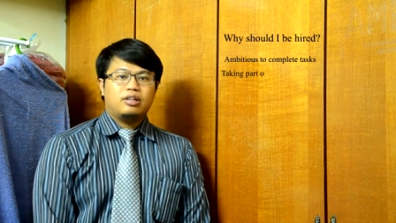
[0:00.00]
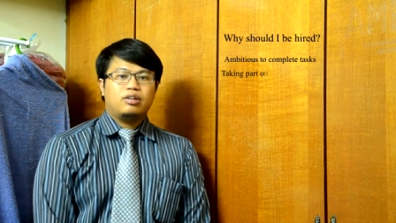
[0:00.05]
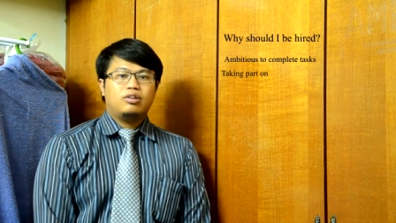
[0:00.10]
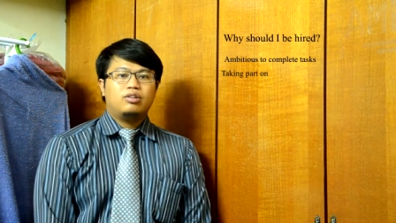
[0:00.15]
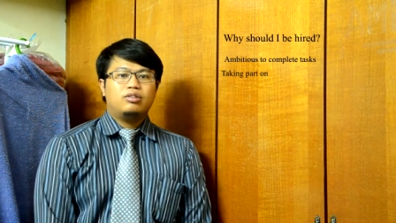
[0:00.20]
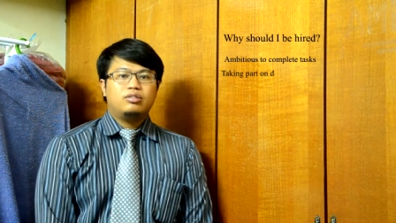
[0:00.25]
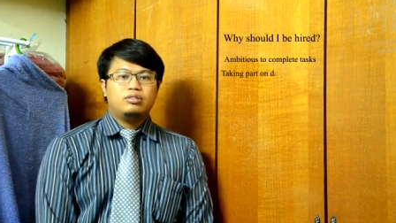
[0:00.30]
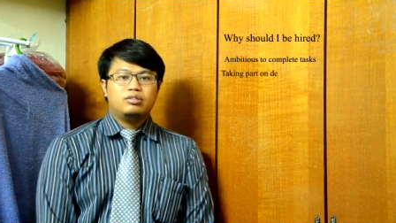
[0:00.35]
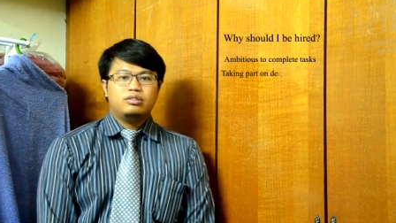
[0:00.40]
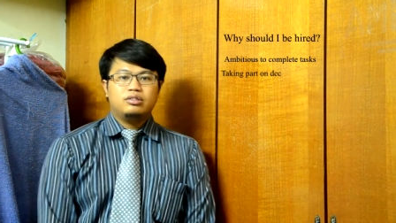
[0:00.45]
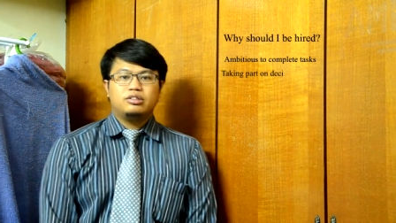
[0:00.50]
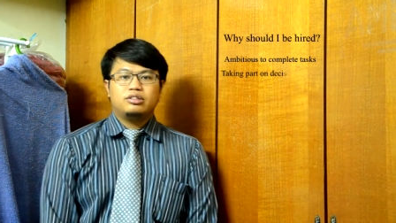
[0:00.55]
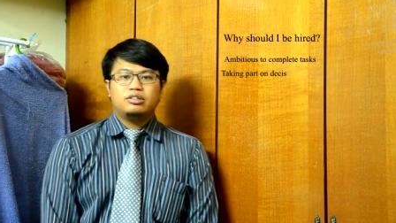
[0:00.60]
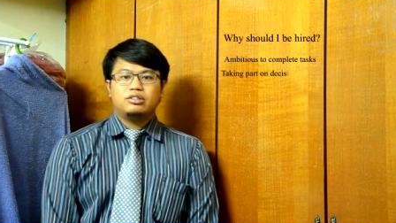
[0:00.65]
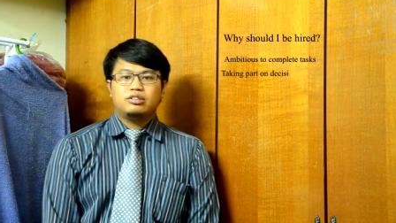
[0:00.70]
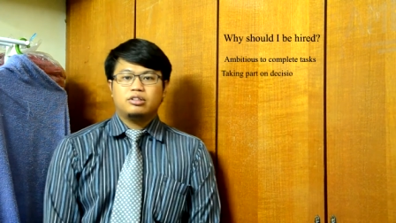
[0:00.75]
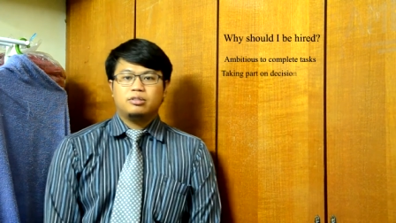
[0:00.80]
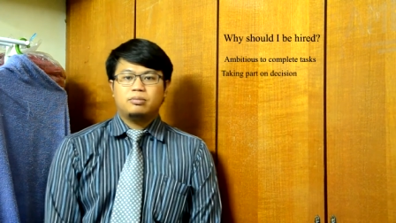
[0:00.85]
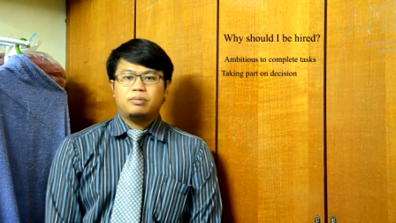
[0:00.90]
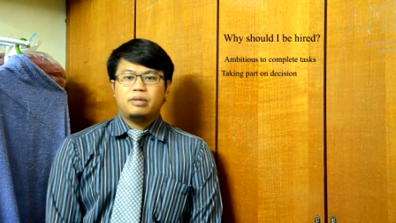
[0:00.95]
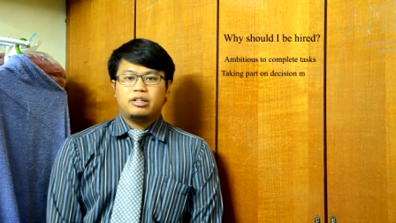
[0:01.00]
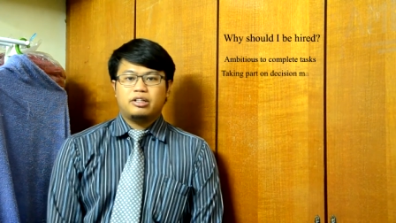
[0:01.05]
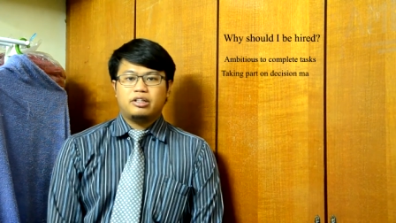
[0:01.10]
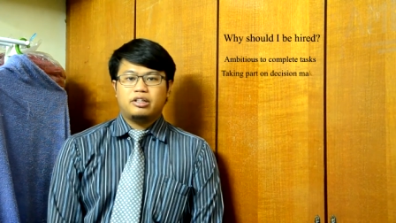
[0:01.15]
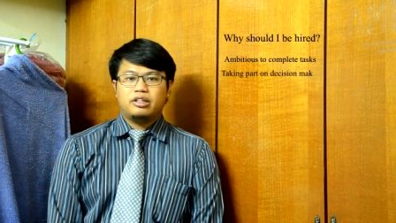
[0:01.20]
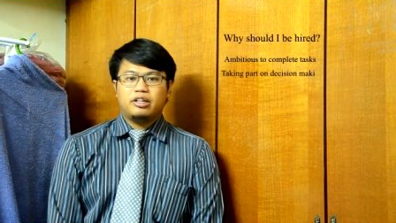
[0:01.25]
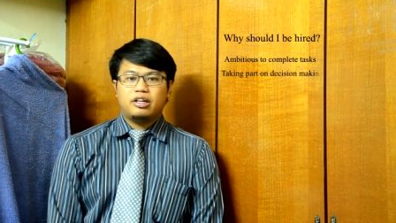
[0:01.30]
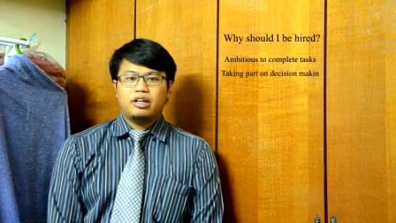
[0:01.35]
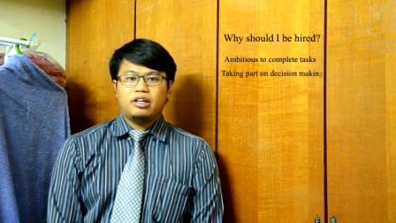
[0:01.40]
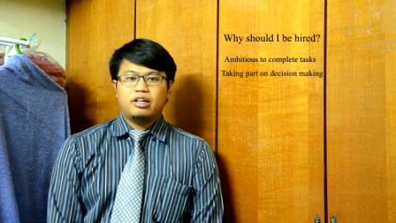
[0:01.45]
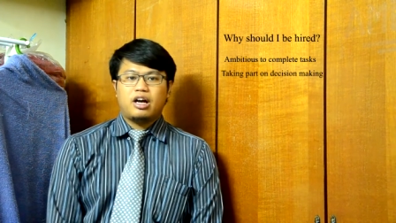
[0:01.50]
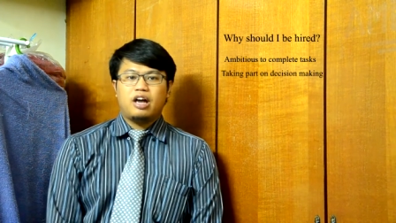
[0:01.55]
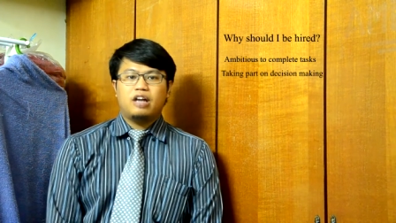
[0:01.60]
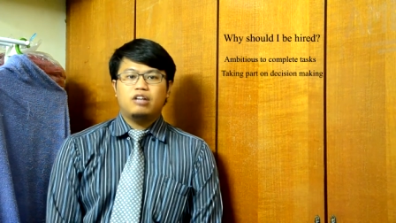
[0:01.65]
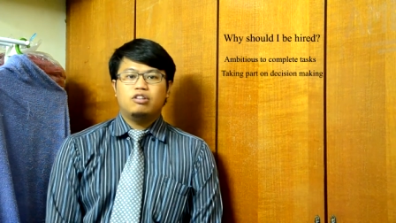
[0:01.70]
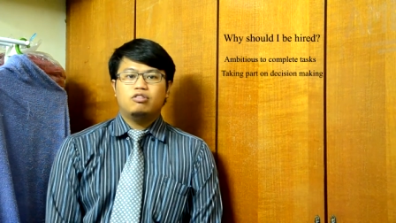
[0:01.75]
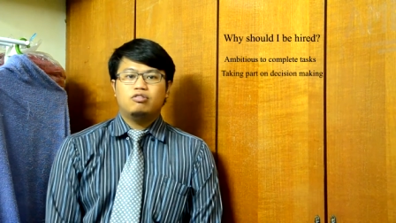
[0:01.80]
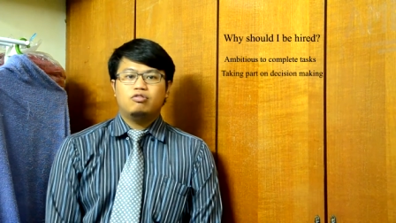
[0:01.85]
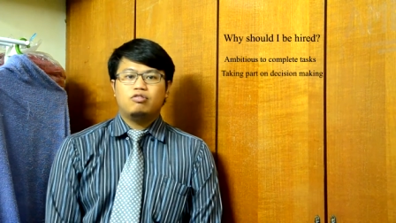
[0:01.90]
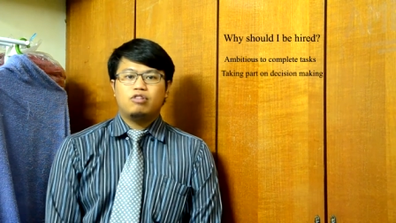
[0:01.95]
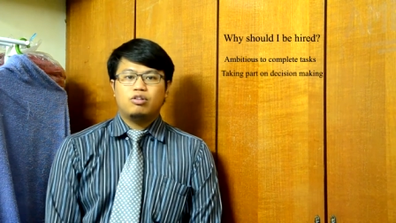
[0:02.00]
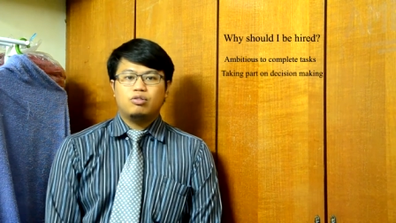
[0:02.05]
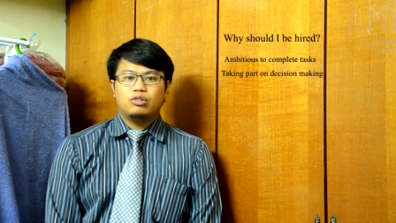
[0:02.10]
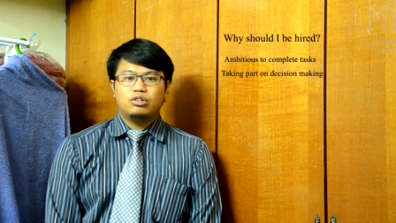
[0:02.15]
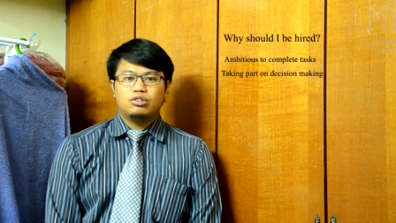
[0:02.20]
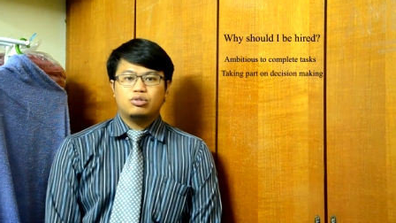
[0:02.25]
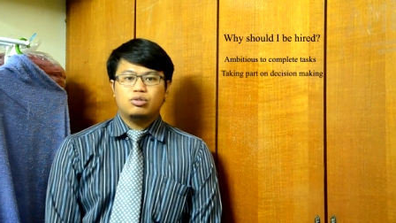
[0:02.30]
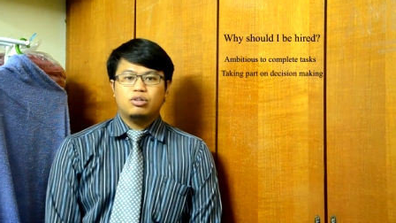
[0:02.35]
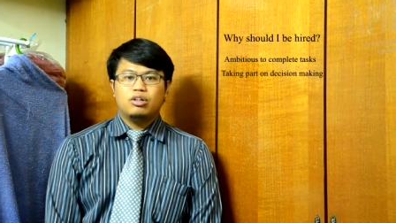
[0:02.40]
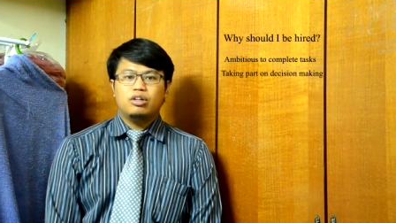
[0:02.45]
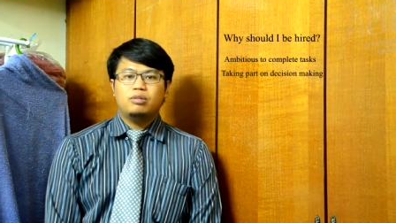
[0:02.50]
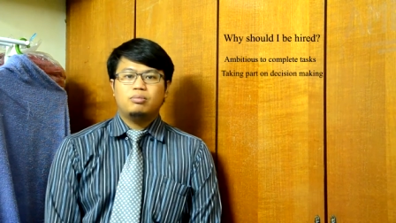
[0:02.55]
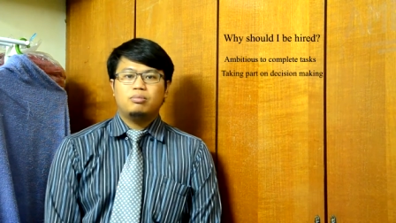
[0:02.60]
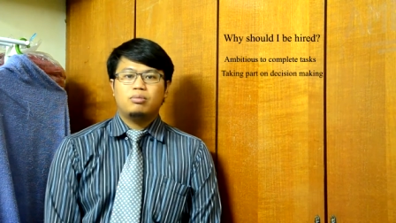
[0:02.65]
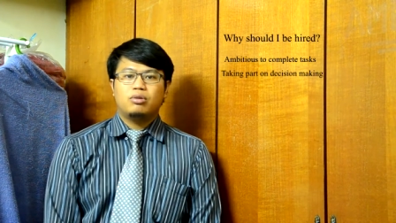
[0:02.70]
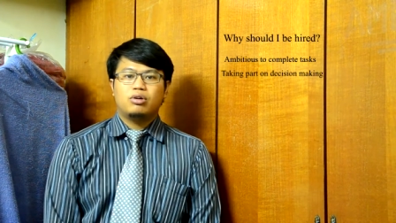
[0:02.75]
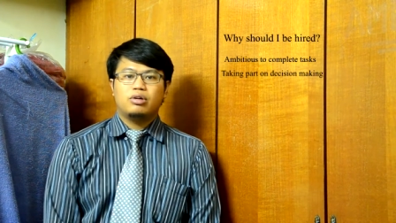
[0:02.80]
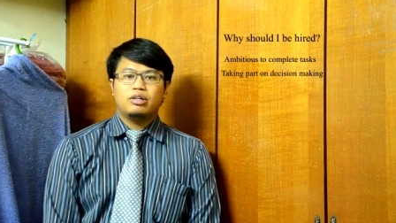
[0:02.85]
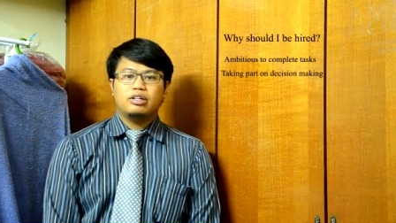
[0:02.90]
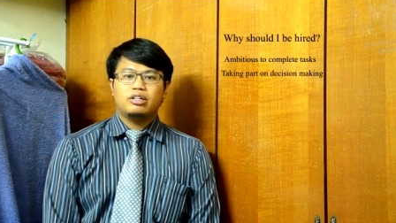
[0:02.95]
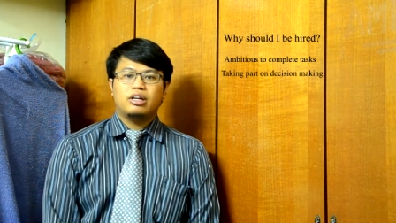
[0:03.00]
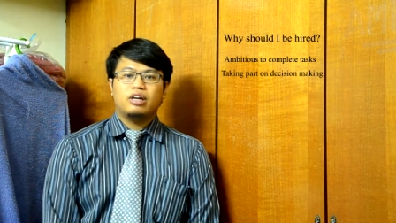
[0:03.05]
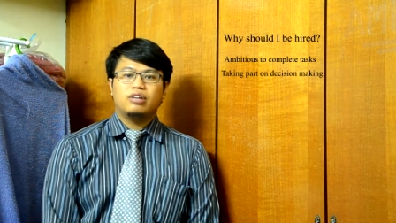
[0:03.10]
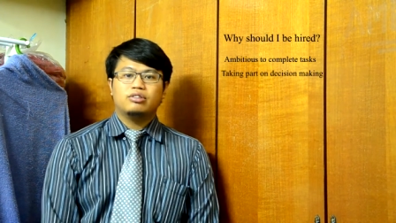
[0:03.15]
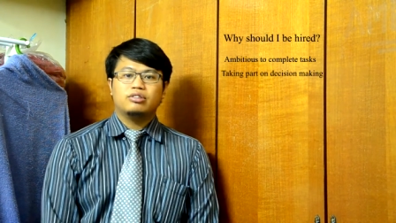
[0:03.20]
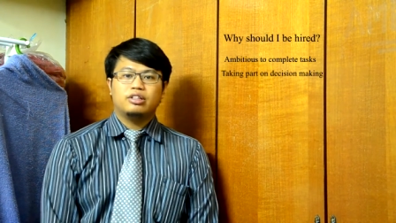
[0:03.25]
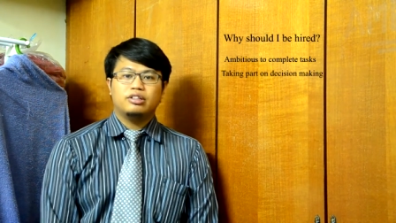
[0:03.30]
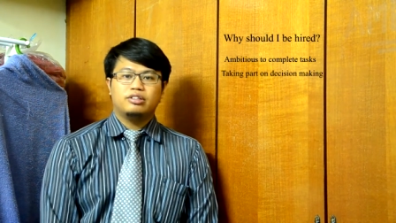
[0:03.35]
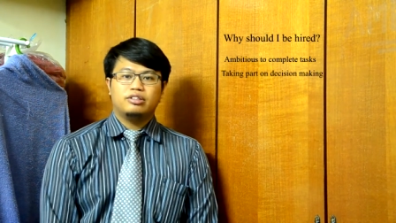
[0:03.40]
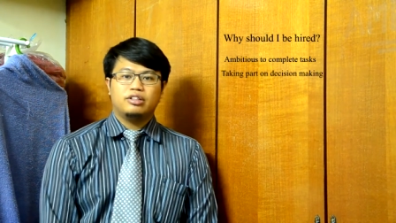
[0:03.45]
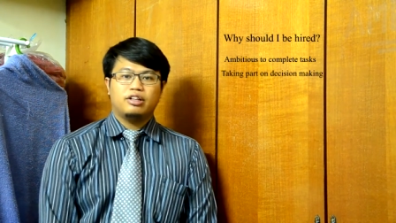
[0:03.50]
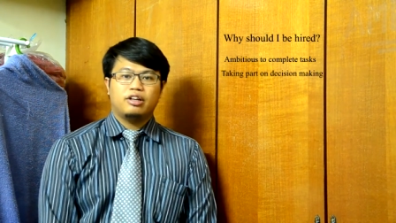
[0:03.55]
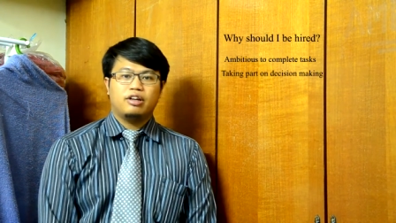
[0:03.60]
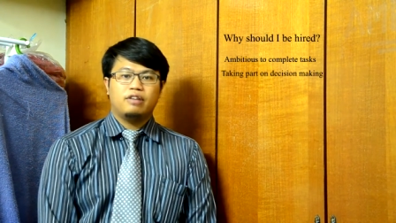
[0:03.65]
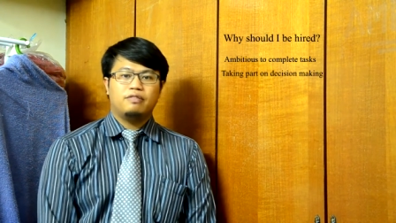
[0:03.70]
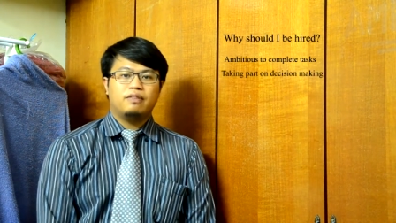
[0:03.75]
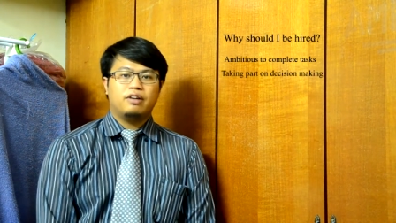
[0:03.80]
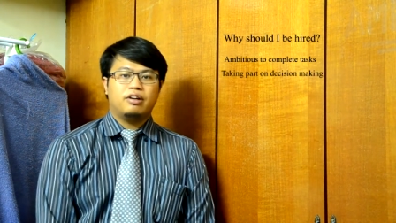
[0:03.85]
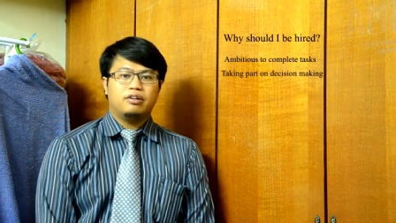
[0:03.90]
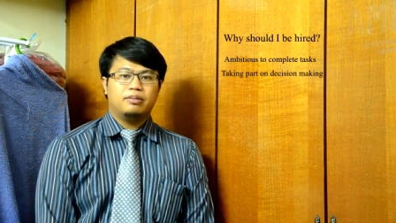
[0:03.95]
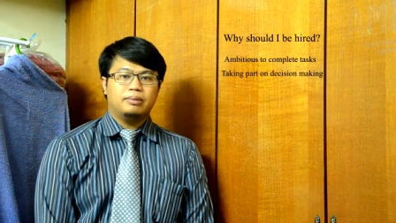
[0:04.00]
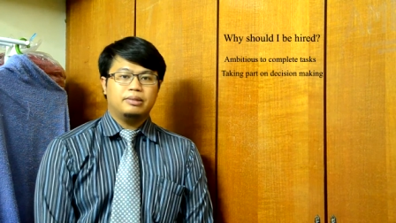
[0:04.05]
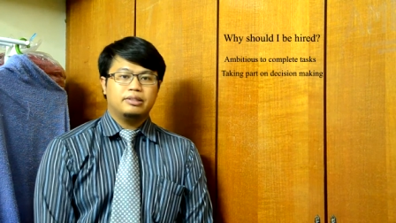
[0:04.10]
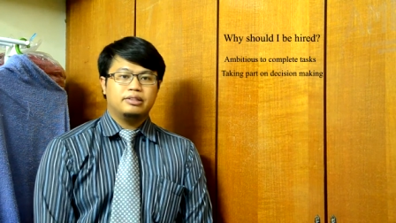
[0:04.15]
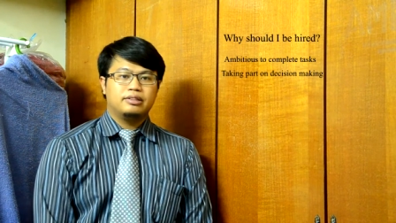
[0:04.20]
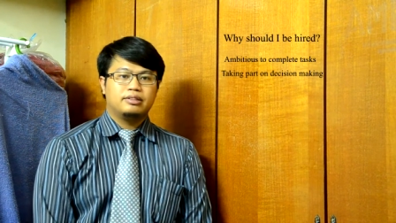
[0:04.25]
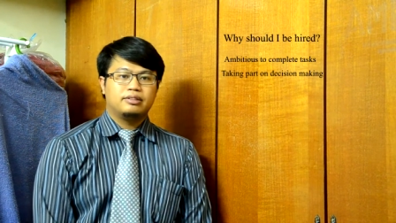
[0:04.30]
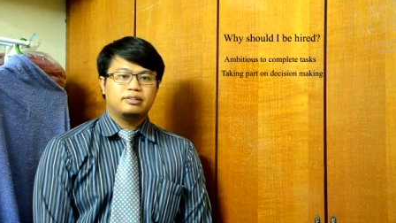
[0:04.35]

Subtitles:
on decision-making and I look forward to learn more in authentic environment.